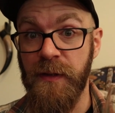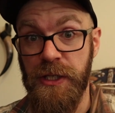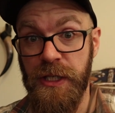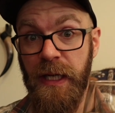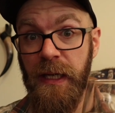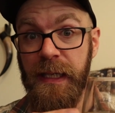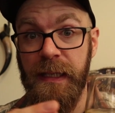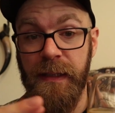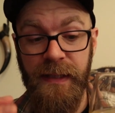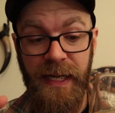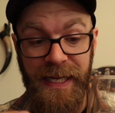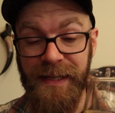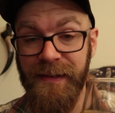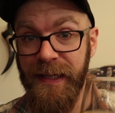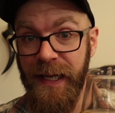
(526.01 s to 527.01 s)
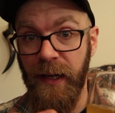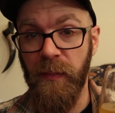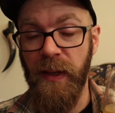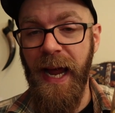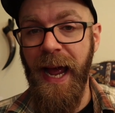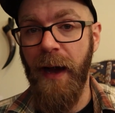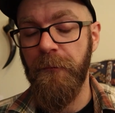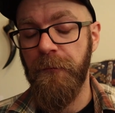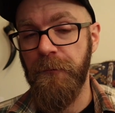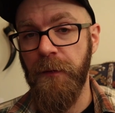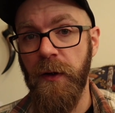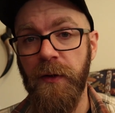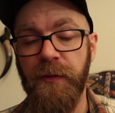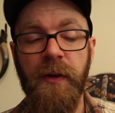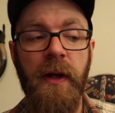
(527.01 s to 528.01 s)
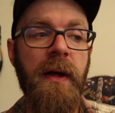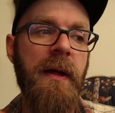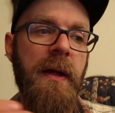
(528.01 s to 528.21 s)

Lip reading: the chili, the heating element out first,